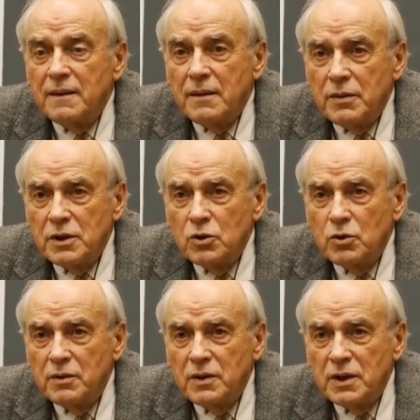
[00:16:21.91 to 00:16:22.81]
The
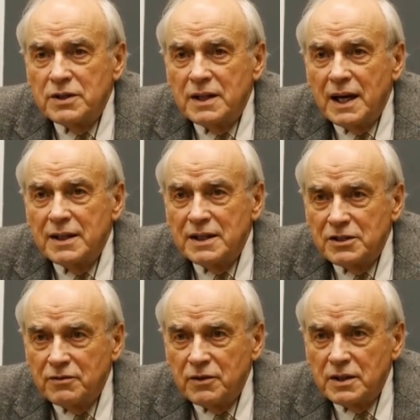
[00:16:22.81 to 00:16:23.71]
universe at
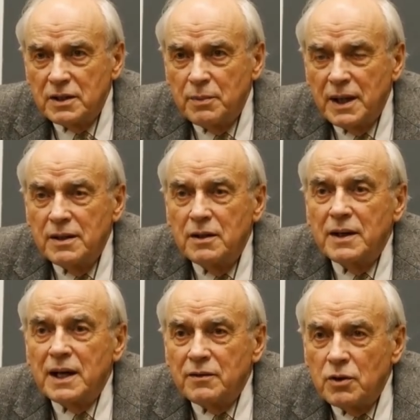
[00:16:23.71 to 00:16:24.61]
its fundamental
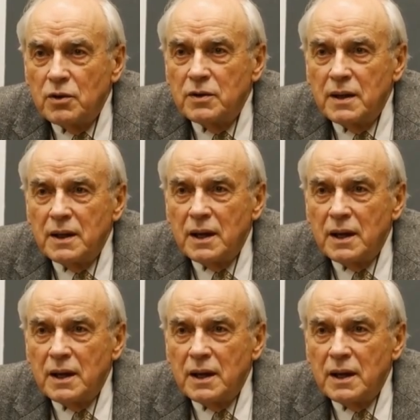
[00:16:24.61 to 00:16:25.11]
level